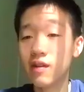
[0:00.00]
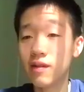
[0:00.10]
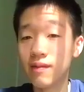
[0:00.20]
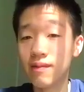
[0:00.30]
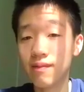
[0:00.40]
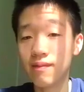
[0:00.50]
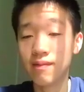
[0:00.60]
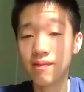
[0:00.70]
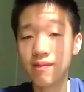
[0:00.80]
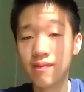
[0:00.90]

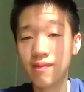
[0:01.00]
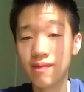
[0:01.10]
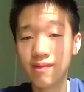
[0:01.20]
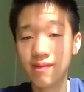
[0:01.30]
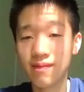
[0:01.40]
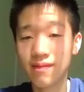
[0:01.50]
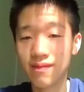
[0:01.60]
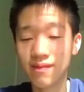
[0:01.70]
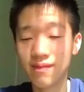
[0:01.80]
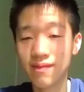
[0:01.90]

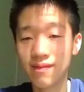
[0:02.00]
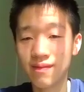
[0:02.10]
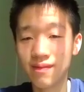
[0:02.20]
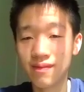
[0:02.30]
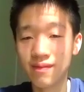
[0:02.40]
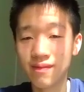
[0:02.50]
The person shown says nothing.